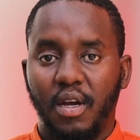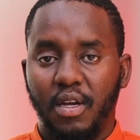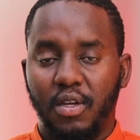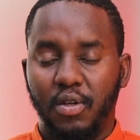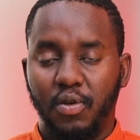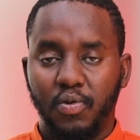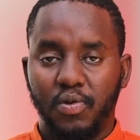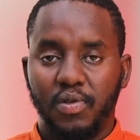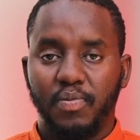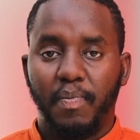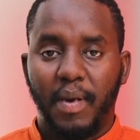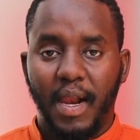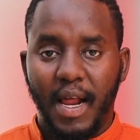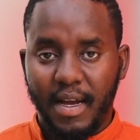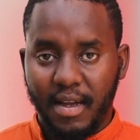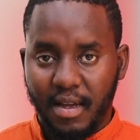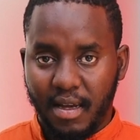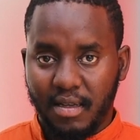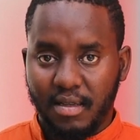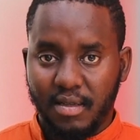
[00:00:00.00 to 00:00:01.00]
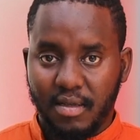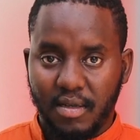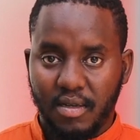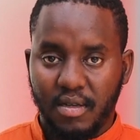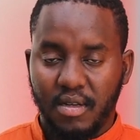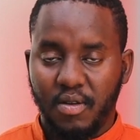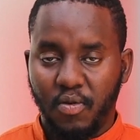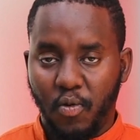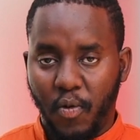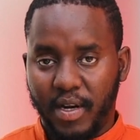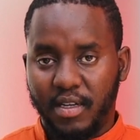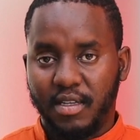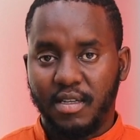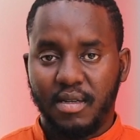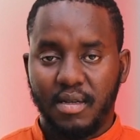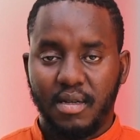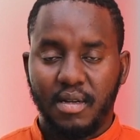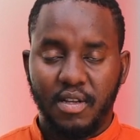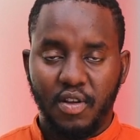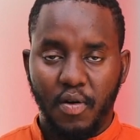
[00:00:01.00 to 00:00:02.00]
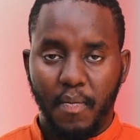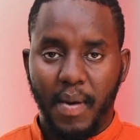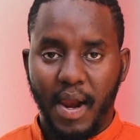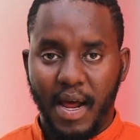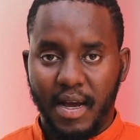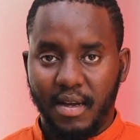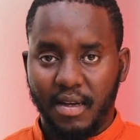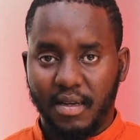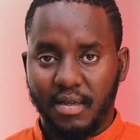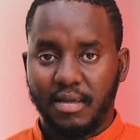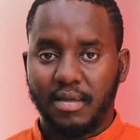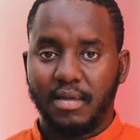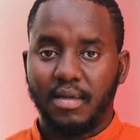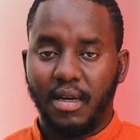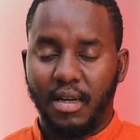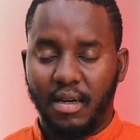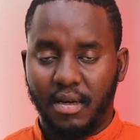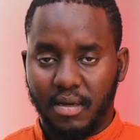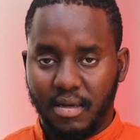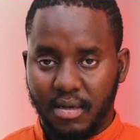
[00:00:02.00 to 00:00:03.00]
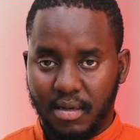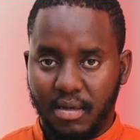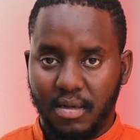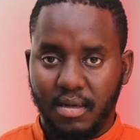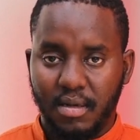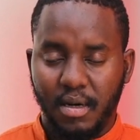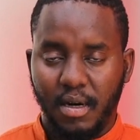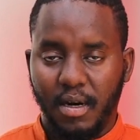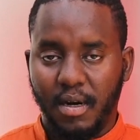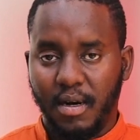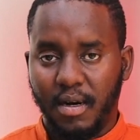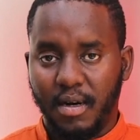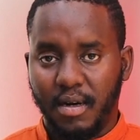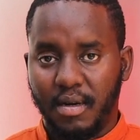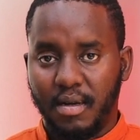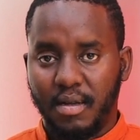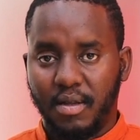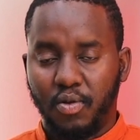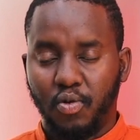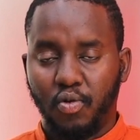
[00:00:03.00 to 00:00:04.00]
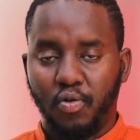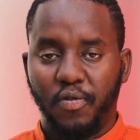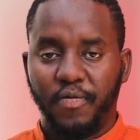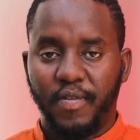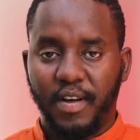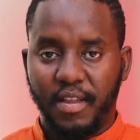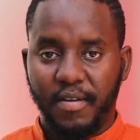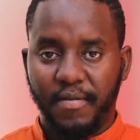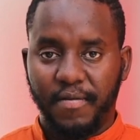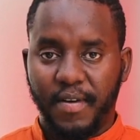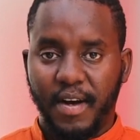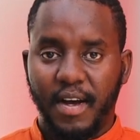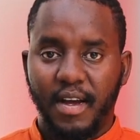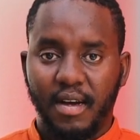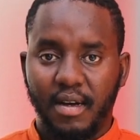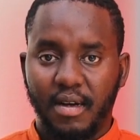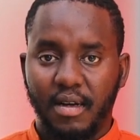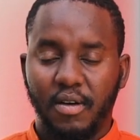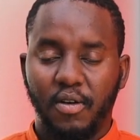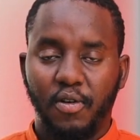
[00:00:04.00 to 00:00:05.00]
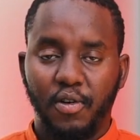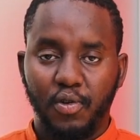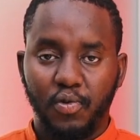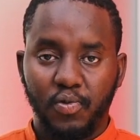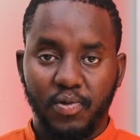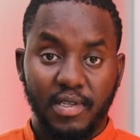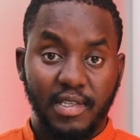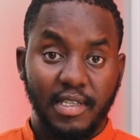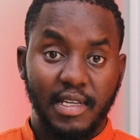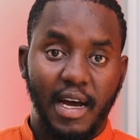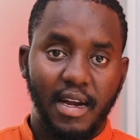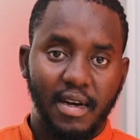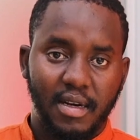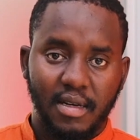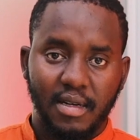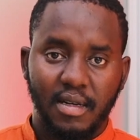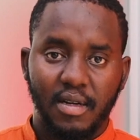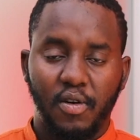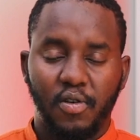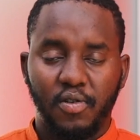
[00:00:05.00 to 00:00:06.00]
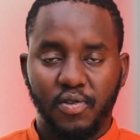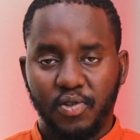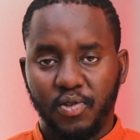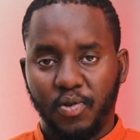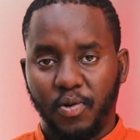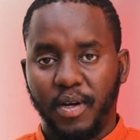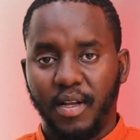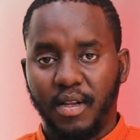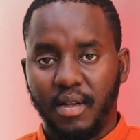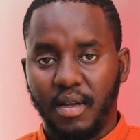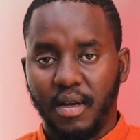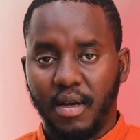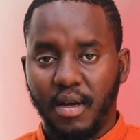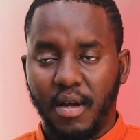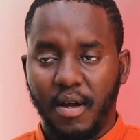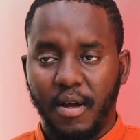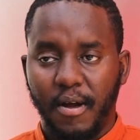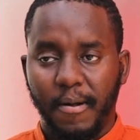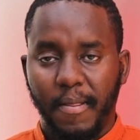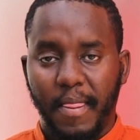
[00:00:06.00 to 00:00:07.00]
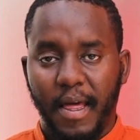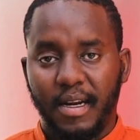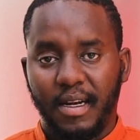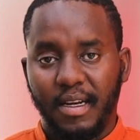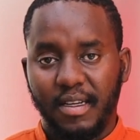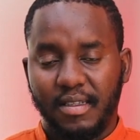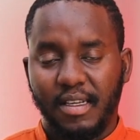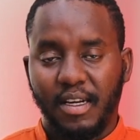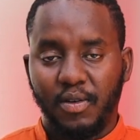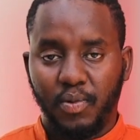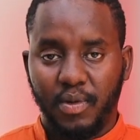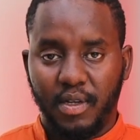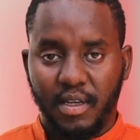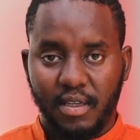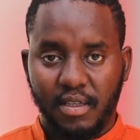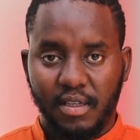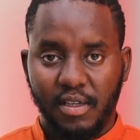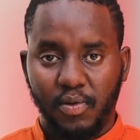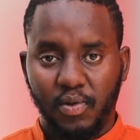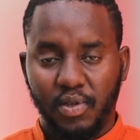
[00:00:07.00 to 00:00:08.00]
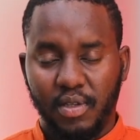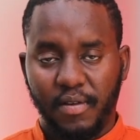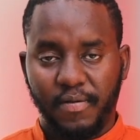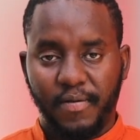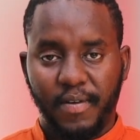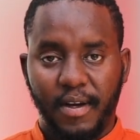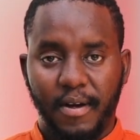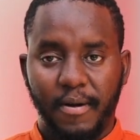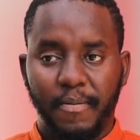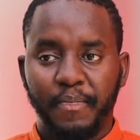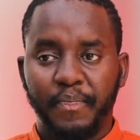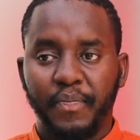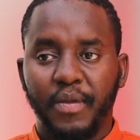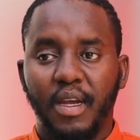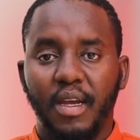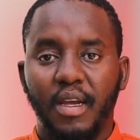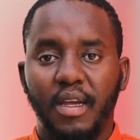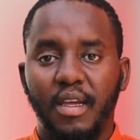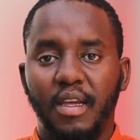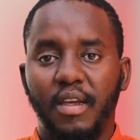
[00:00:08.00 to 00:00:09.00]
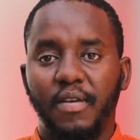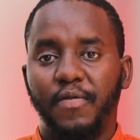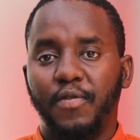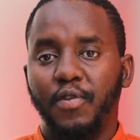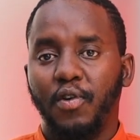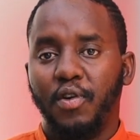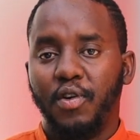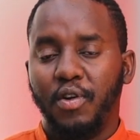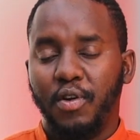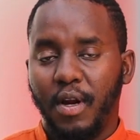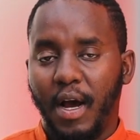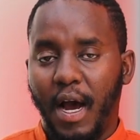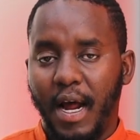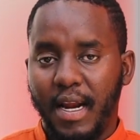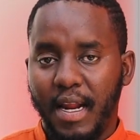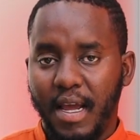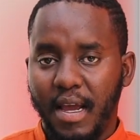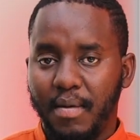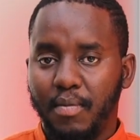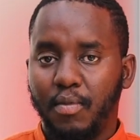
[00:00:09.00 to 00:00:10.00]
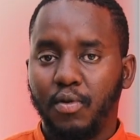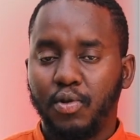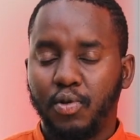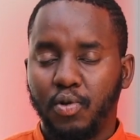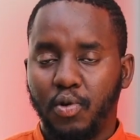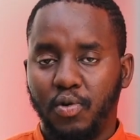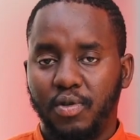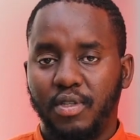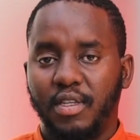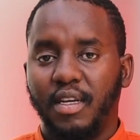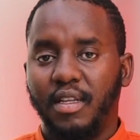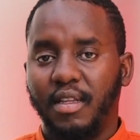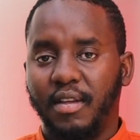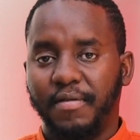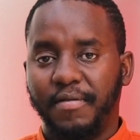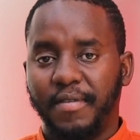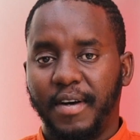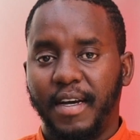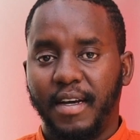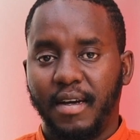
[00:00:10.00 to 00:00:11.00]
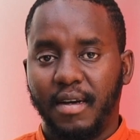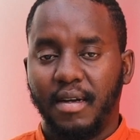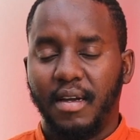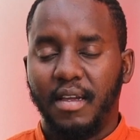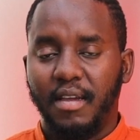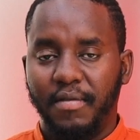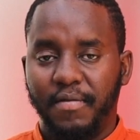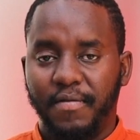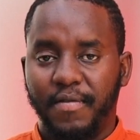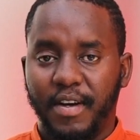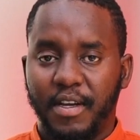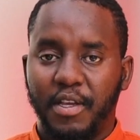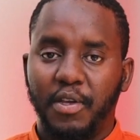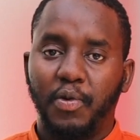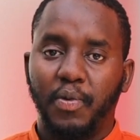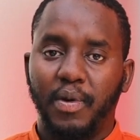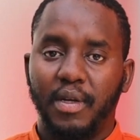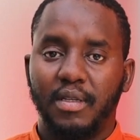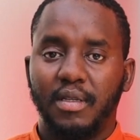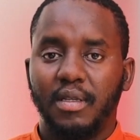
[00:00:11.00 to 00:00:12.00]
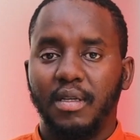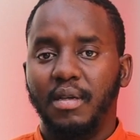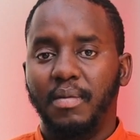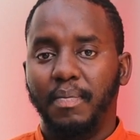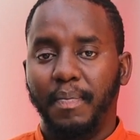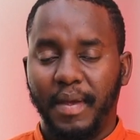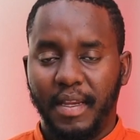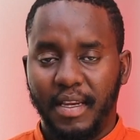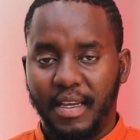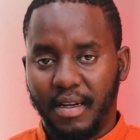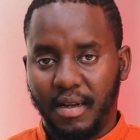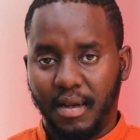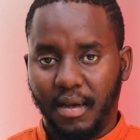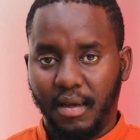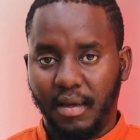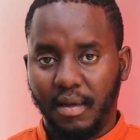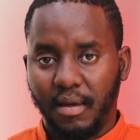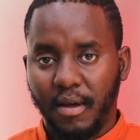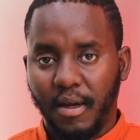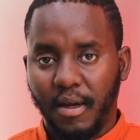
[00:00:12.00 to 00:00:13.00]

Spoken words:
use blankets, wet your blankets and throw over the fire, or use sand or soil. At least that will extinguish the fire. If you're unable to contain the fire, evacuate immediately.